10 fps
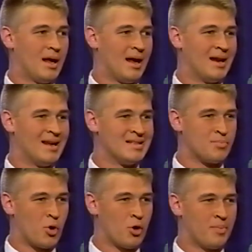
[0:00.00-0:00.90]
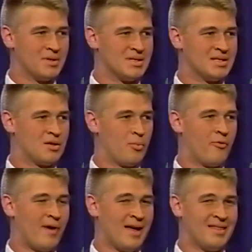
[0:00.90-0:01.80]
and its purpose is to
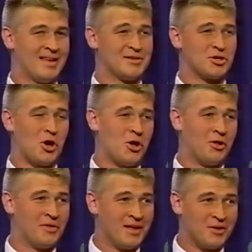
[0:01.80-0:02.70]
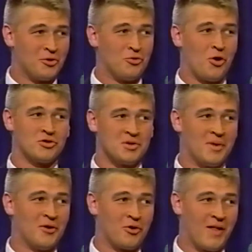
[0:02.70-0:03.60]
provide things called
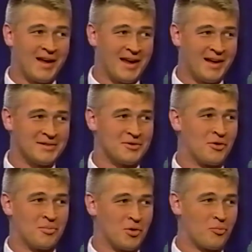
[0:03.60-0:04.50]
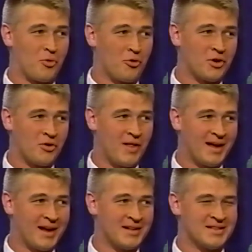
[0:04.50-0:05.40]
glucosaminoglycans or
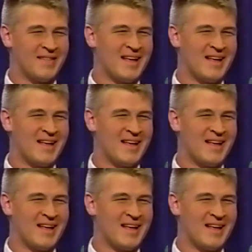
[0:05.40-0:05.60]
proteoglycans,